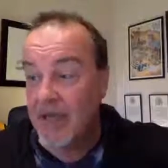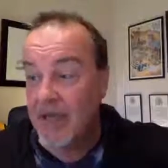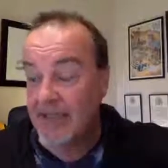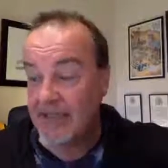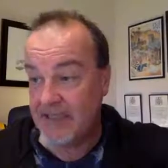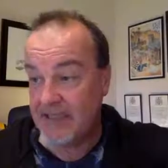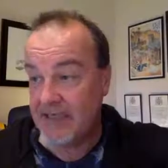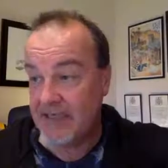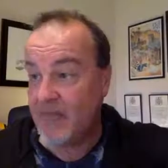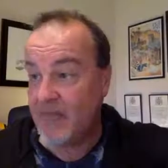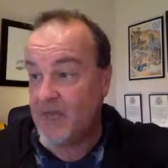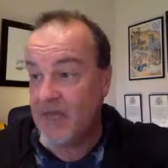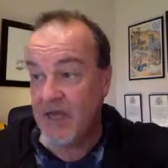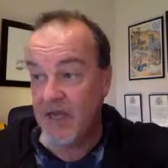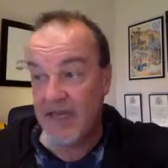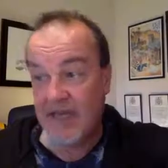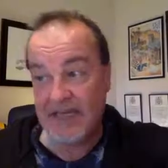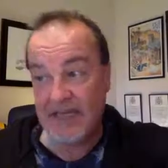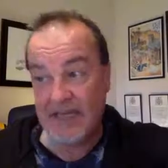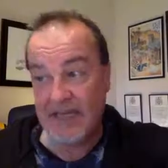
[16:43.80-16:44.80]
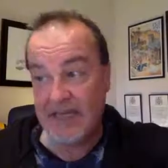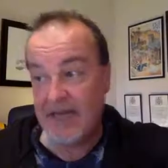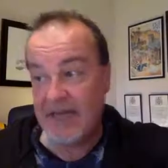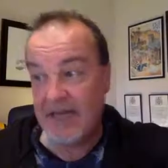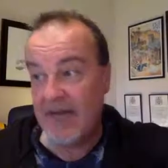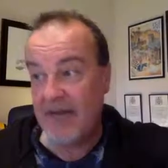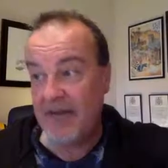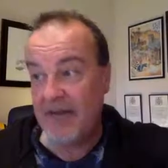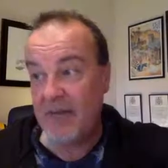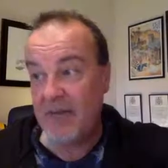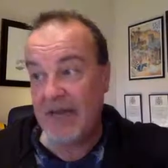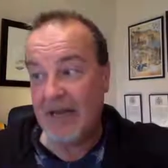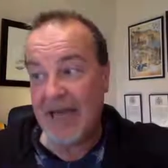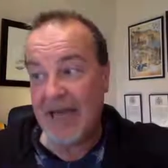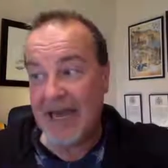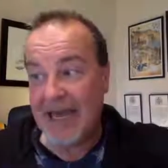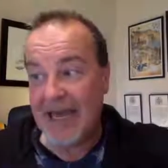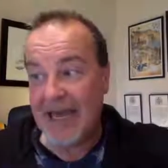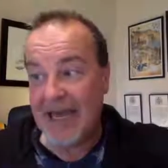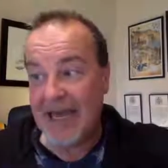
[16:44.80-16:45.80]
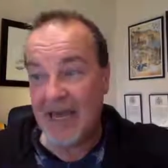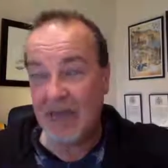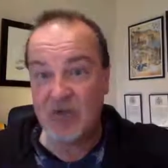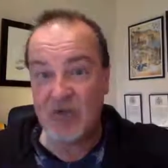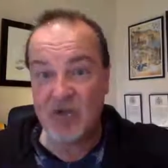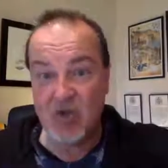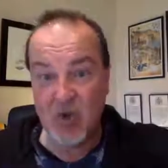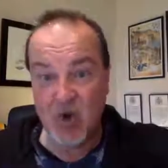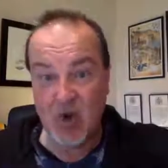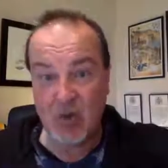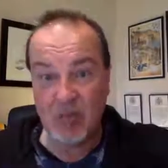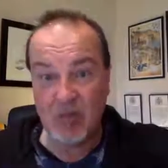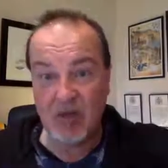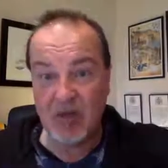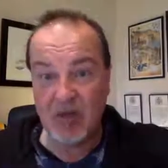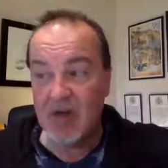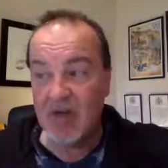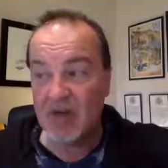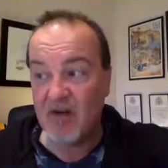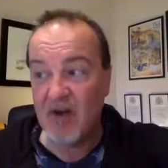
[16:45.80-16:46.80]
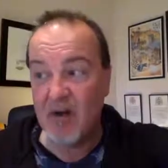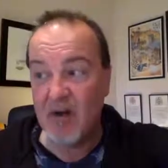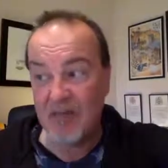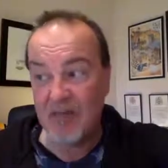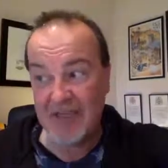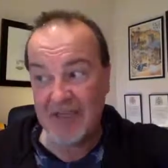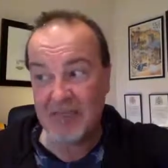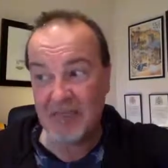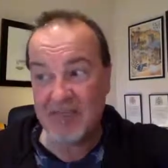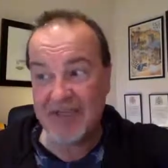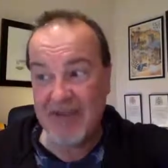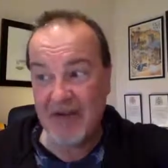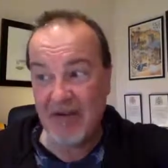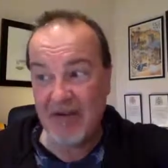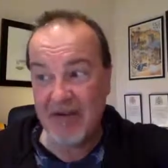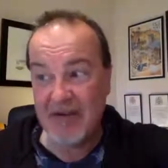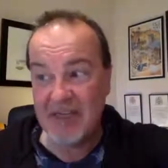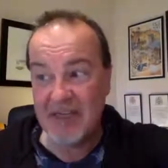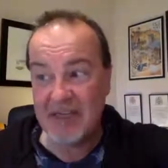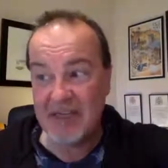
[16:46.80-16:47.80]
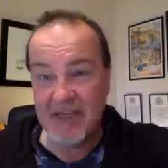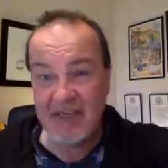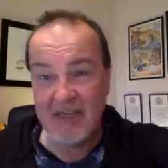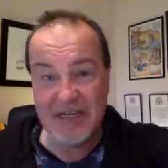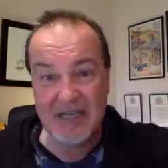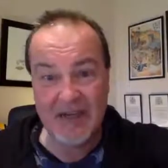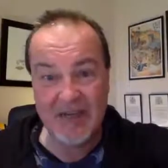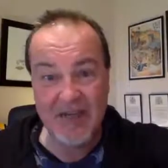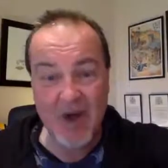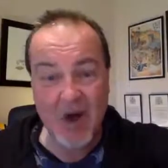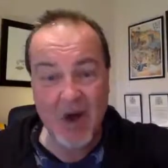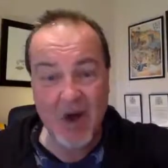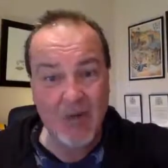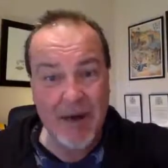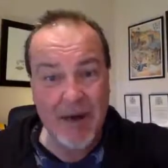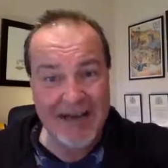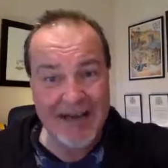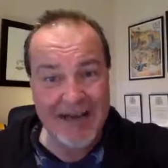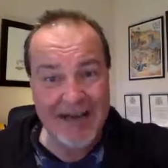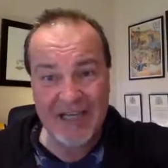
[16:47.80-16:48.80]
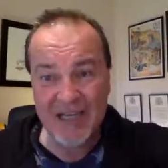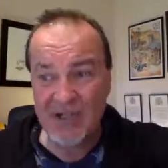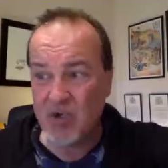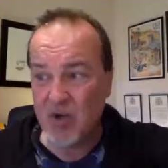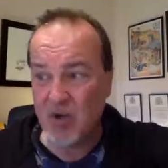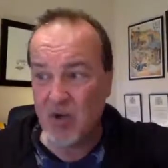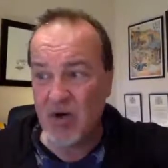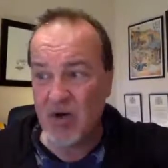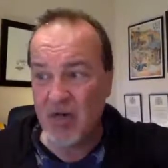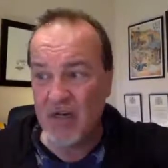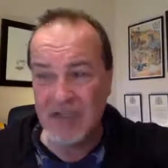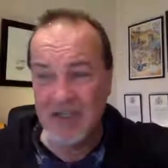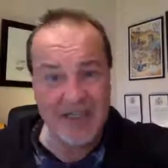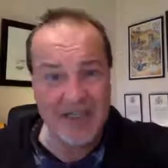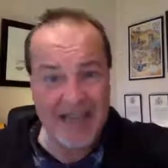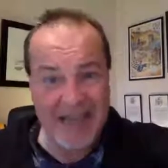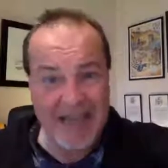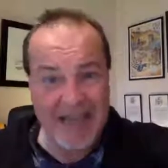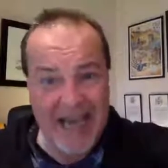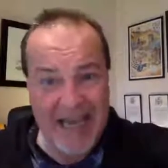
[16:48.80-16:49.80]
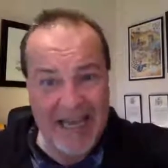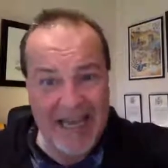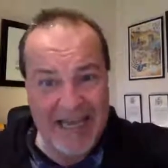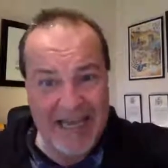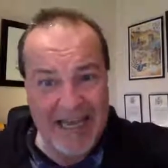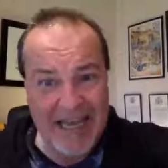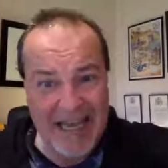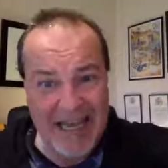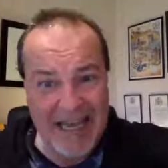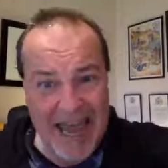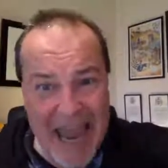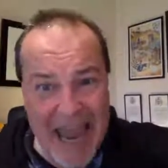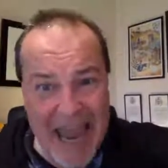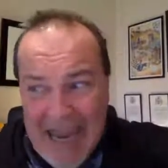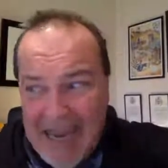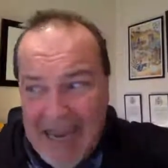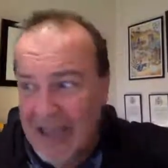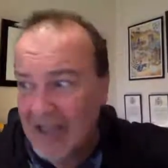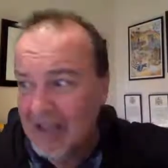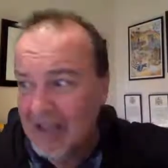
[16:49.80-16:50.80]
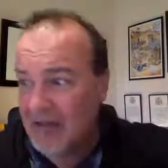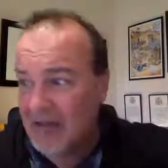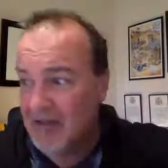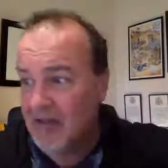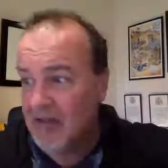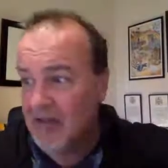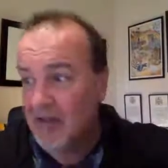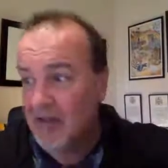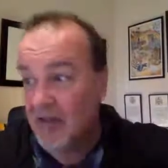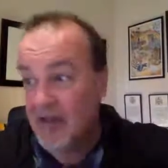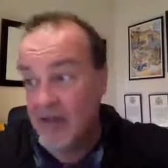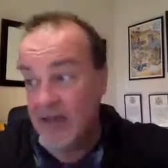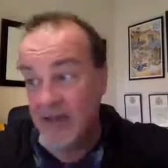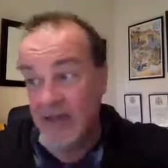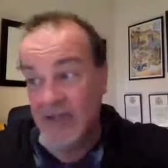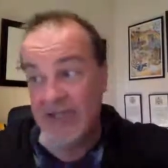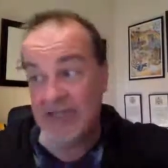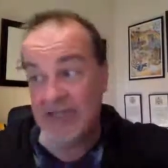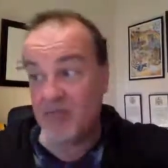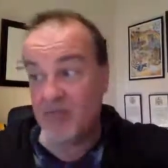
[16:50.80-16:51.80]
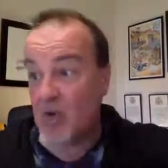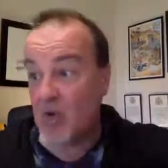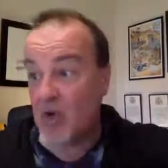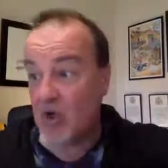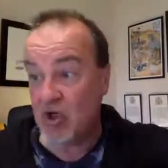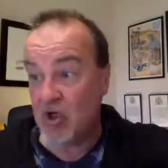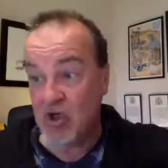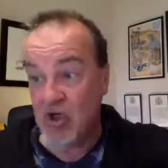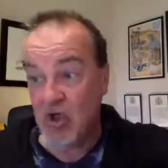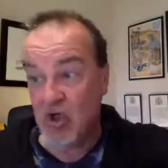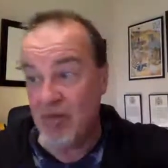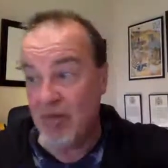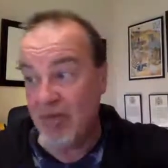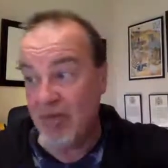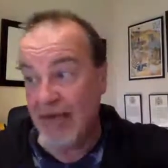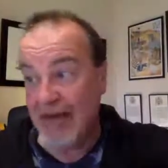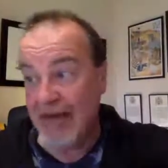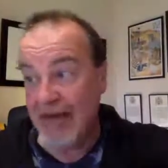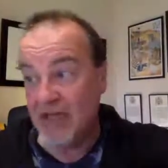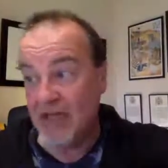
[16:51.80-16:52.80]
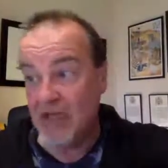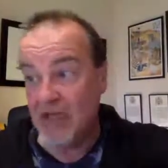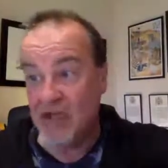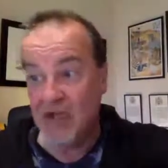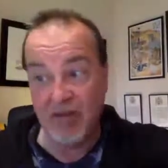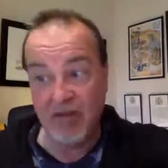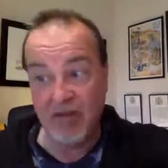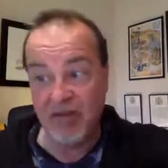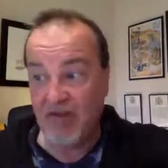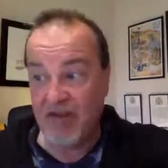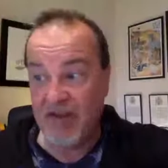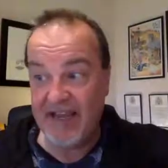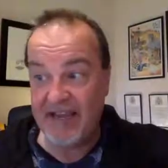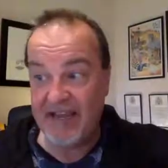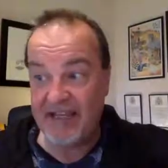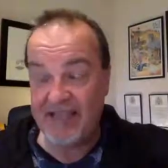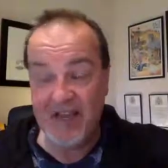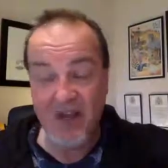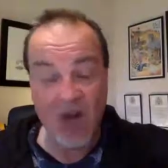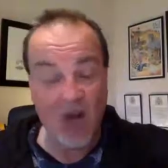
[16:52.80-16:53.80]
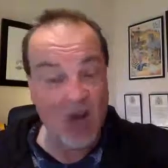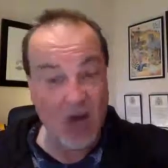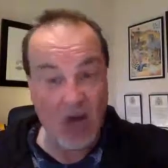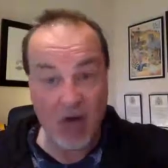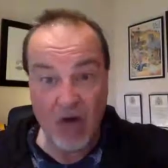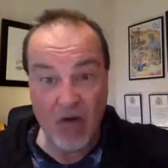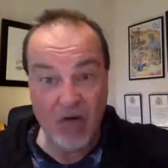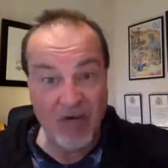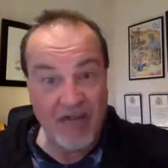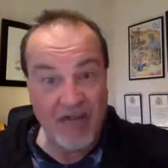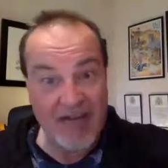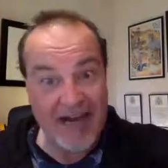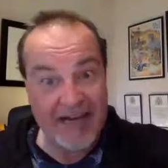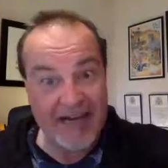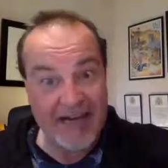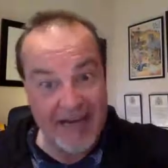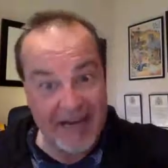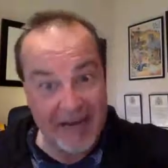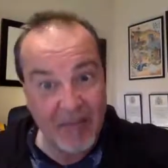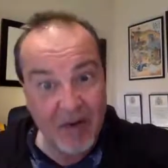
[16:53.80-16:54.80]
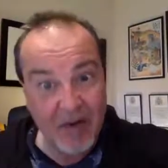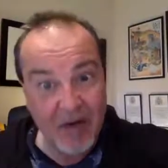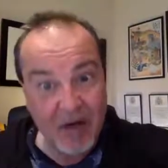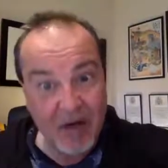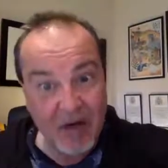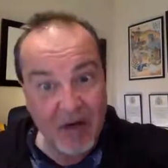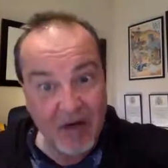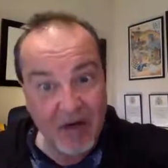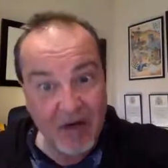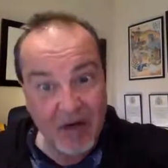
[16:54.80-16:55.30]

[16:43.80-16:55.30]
It seemed that in Ballachy it was normal for Presbyterians to live right next door to the INLA. This brought new meaning to the phrase, love thy neighbour.